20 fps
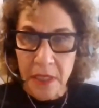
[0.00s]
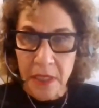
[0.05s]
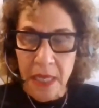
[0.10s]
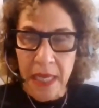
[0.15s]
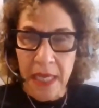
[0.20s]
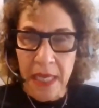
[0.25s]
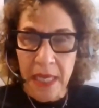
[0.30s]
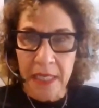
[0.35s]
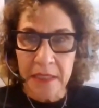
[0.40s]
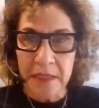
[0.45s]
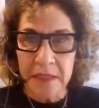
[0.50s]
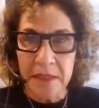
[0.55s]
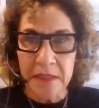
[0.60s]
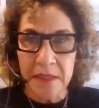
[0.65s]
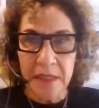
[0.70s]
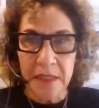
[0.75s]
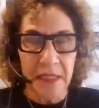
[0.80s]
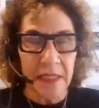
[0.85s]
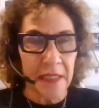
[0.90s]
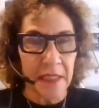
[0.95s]

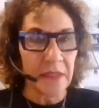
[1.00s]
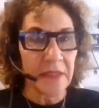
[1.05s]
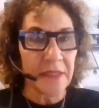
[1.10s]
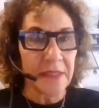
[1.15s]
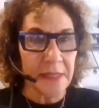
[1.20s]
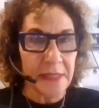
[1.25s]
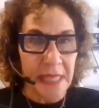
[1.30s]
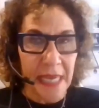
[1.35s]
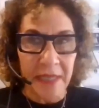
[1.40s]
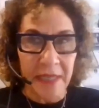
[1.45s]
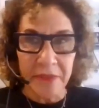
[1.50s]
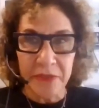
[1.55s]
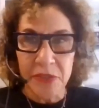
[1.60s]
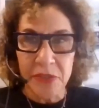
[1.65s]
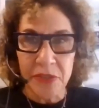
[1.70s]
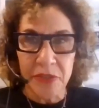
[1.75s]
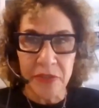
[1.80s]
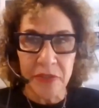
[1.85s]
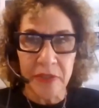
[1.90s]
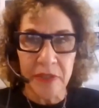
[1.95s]
and it
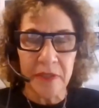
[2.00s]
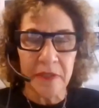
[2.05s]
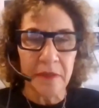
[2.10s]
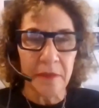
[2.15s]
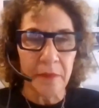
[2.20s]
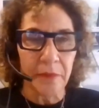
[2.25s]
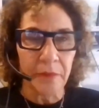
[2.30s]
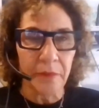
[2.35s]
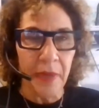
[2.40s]
sounds good,